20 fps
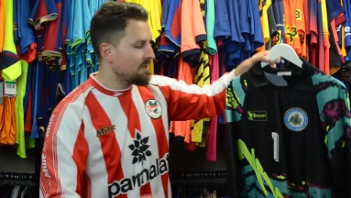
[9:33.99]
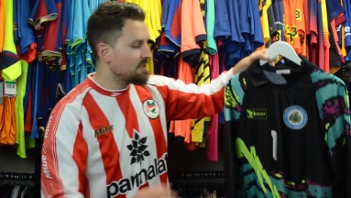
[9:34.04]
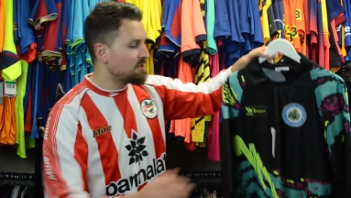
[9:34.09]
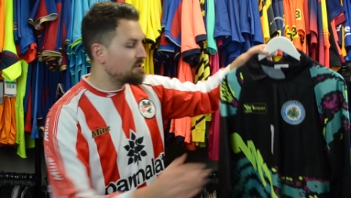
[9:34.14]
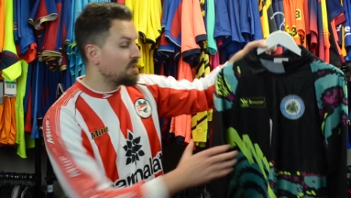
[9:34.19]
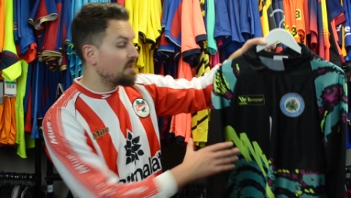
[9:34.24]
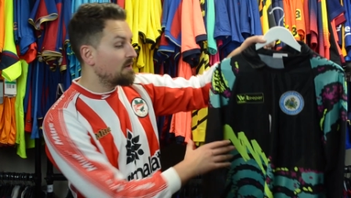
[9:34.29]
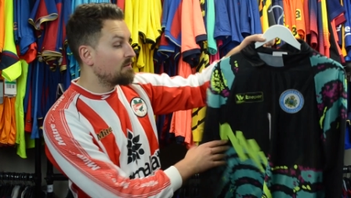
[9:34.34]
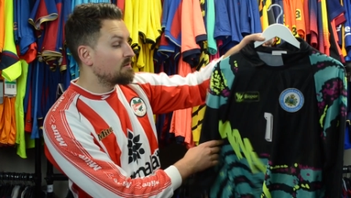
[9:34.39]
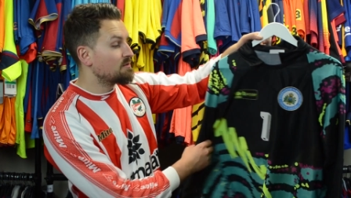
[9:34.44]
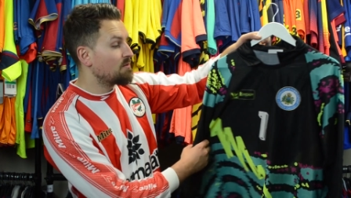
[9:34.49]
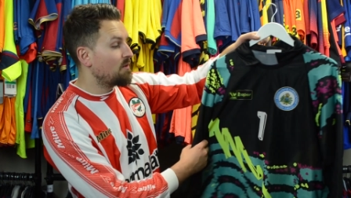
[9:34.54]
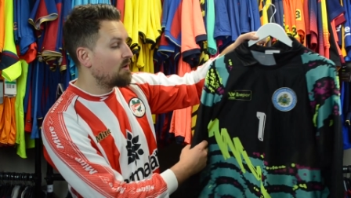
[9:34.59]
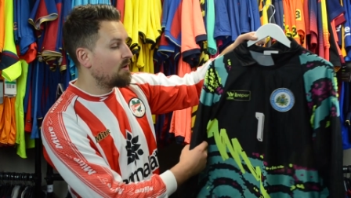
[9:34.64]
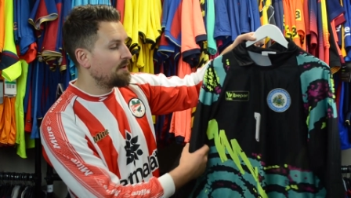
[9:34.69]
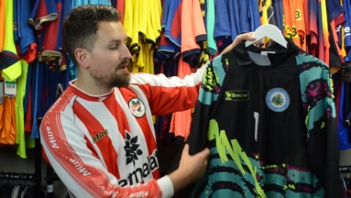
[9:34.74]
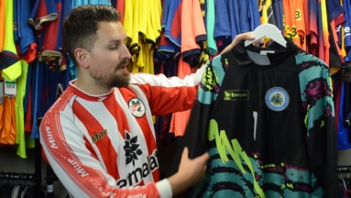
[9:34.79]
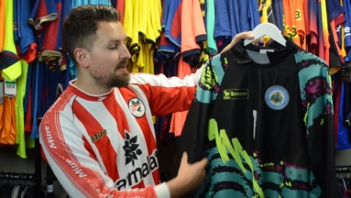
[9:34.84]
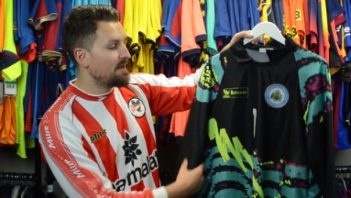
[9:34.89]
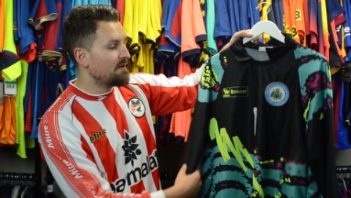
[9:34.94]
This shirt was
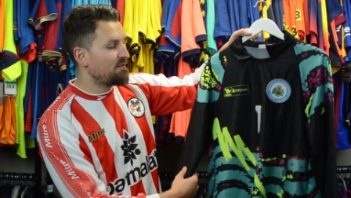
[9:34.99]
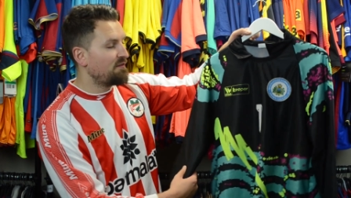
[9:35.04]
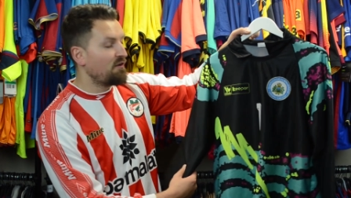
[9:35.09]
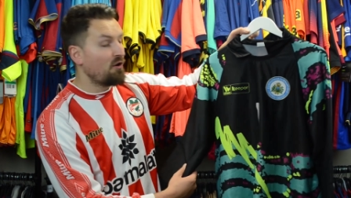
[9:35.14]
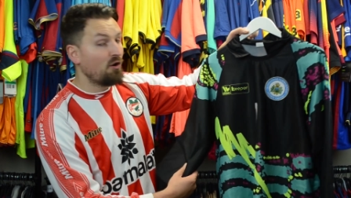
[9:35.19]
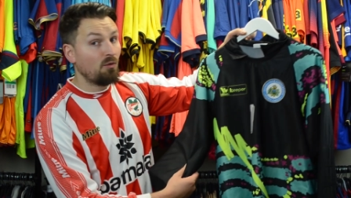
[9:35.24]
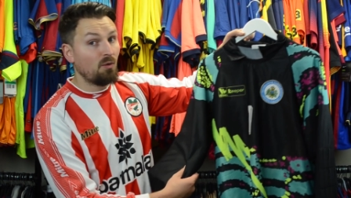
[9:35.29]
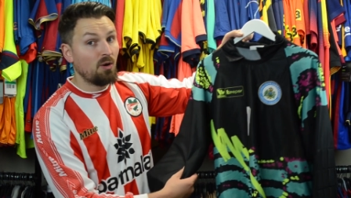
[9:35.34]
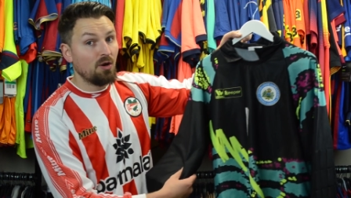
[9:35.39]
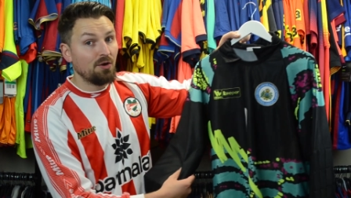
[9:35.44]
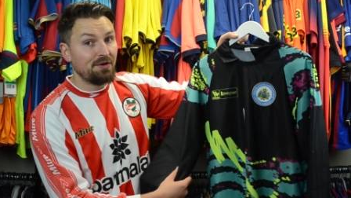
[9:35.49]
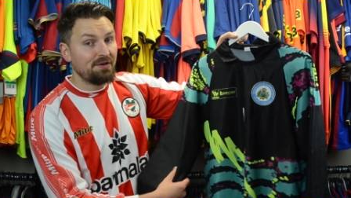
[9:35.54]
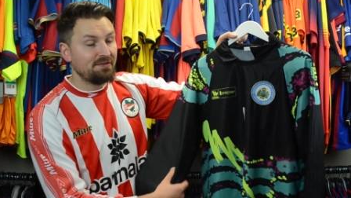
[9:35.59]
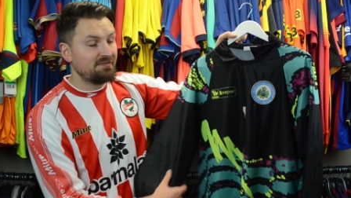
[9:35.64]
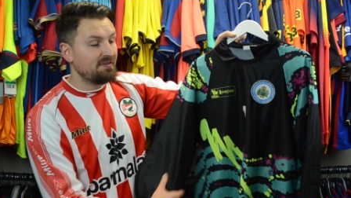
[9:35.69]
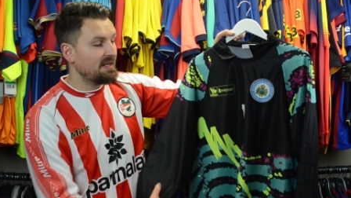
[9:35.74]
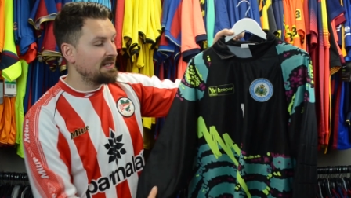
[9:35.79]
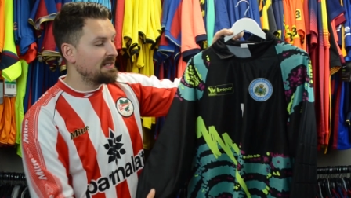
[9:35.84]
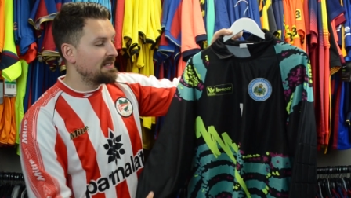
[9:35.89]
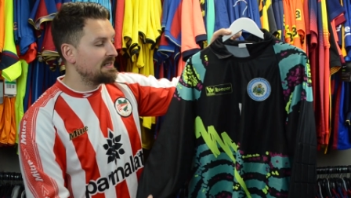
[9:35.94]
worn in a four one
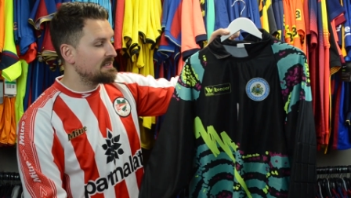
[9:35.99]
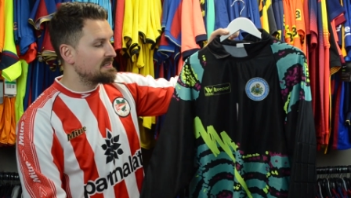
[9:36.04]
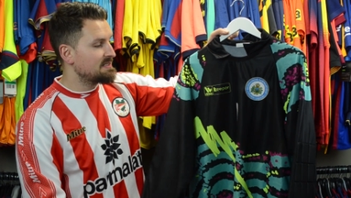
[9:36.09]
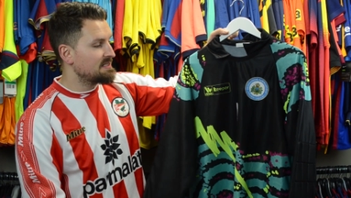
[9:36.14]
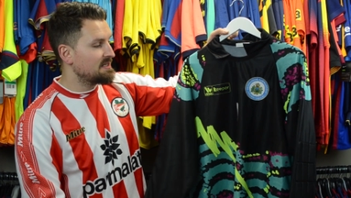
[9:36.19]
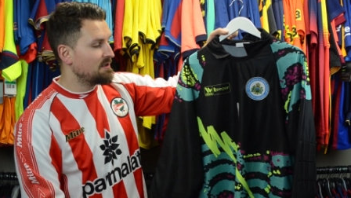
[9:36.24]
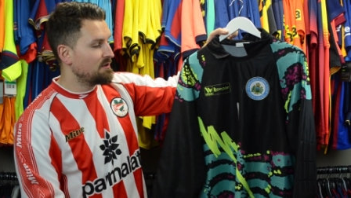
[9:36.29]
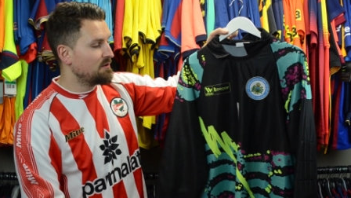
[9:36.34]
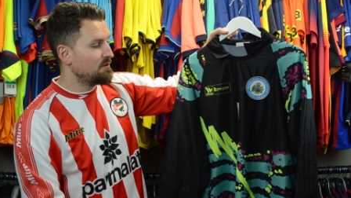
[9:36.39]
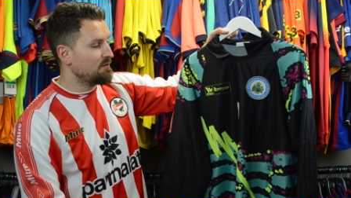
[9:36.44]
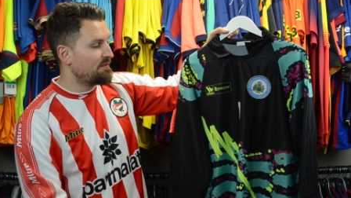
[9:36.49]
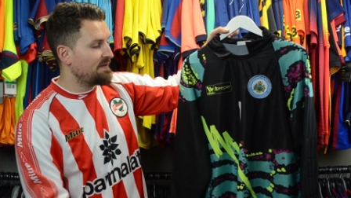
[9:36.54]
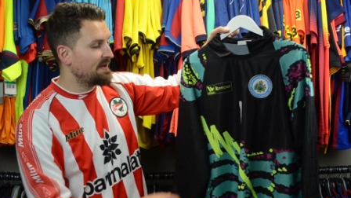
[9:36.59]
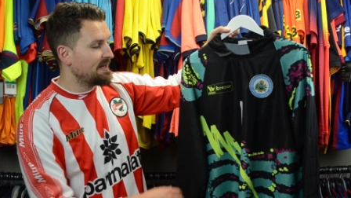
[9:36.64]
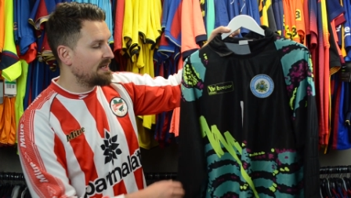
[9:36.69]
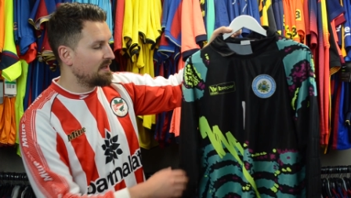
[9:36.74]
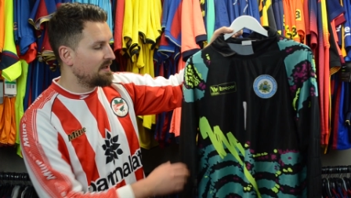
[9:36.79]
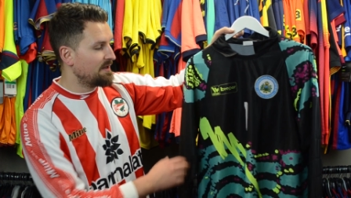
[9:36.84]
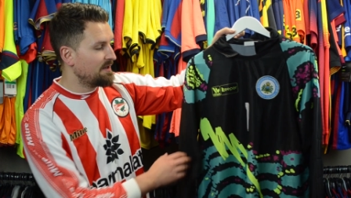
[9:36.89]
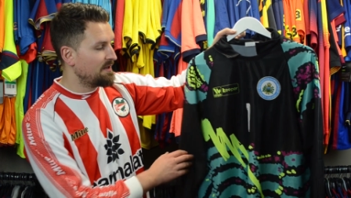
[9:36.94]
defeat to
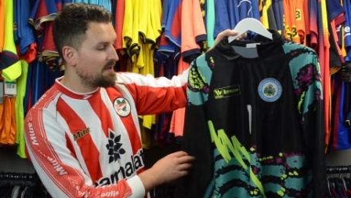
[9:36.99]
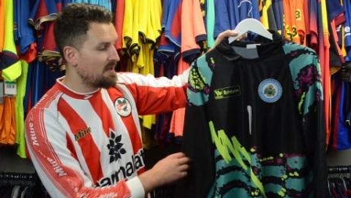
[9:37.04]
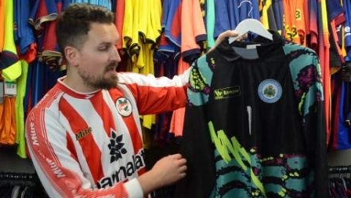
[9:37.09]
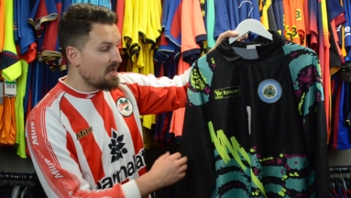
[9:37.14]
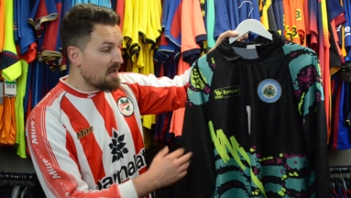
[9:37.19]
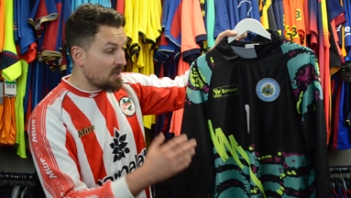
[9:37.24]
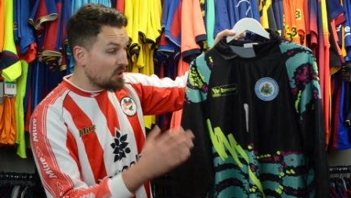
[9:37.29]
Finland.